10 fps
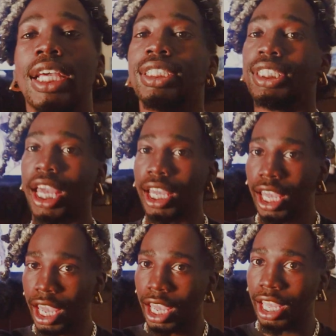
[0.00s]
And Sand
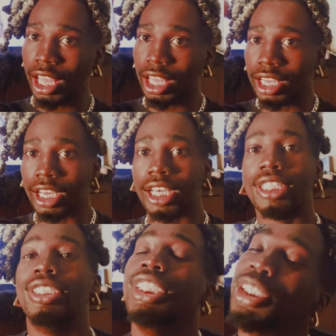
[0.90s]
Gang,
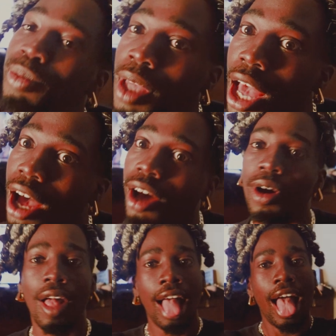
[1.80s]
since we
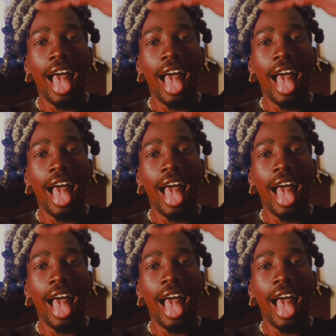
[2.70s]
out.